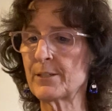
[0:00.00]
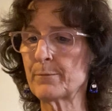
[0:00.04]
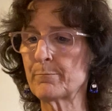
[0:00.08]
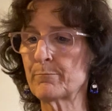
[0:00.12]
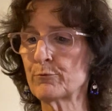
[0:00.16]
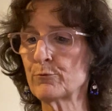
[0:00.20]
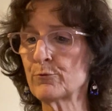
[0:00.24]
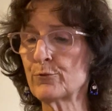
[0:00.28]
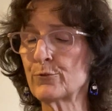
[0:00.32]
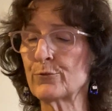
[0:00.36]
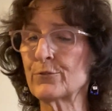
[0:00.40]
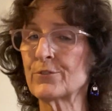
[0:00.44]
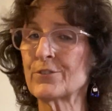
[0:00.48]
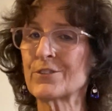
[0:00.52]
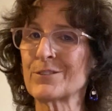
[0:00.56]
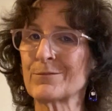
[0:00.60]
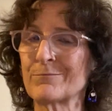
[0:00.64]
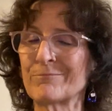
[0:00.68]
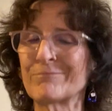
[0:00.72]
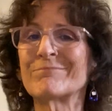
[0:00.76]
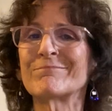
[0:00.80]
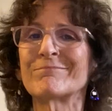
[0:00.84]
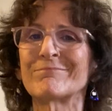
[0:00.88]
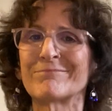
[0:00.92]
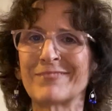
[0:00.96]
deep roots,
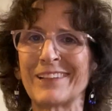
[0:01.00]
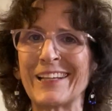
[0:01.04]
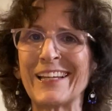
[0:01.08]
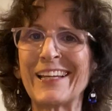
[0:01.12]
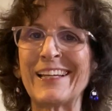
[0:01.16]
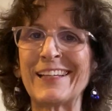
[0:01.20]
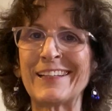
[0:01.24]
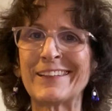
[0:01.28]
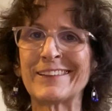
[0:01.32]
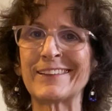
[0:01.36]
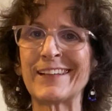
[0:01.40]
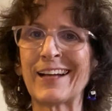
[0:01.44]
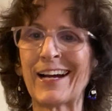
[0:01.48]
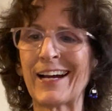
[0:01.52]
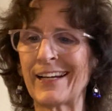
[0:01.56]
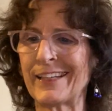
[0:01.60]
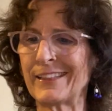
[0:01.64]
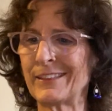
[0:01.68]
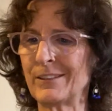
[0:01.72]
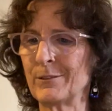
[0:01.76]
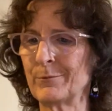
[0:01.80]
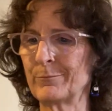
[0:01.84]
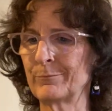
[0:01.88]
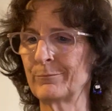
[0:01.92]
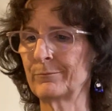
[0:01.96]
it
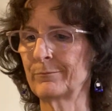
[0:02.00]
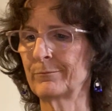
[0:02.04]
died.